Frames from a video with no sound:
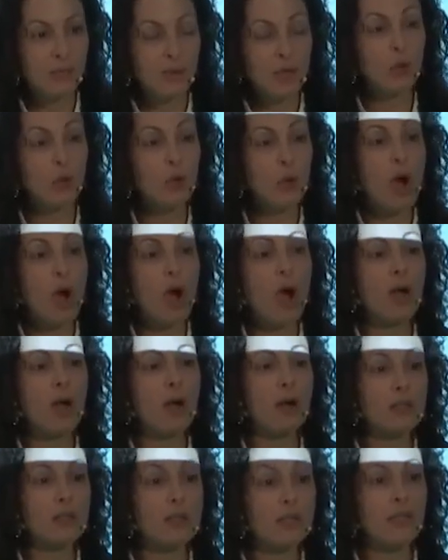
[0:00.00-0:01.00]
but who
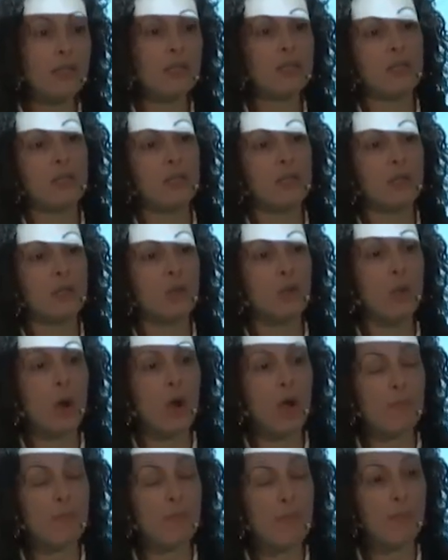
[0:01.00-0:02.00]
are citizens, who
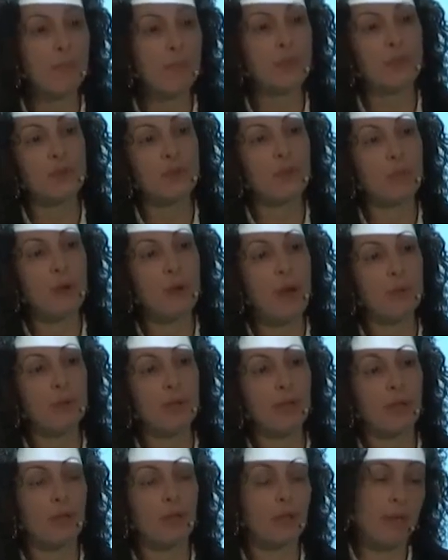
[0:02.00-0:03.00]
are members of the
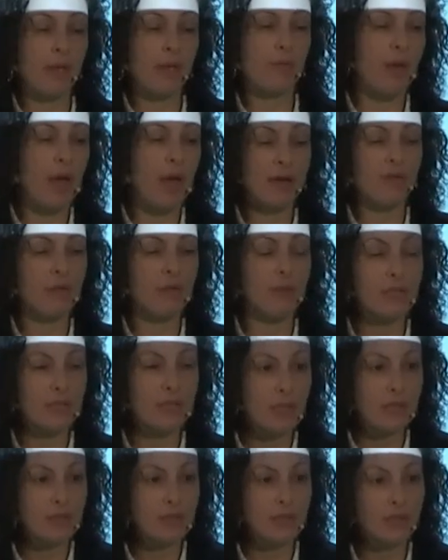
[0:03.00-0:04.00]
public, may not even be
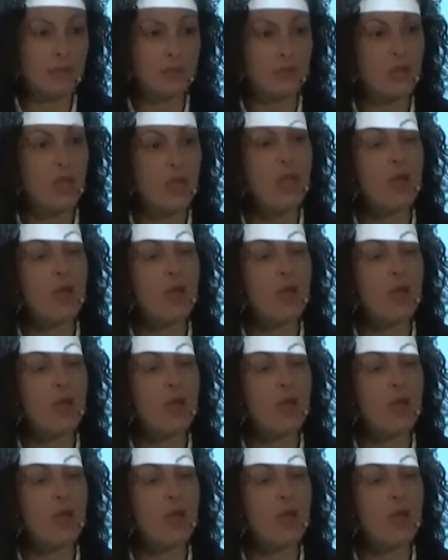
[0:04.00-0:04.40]
citizens,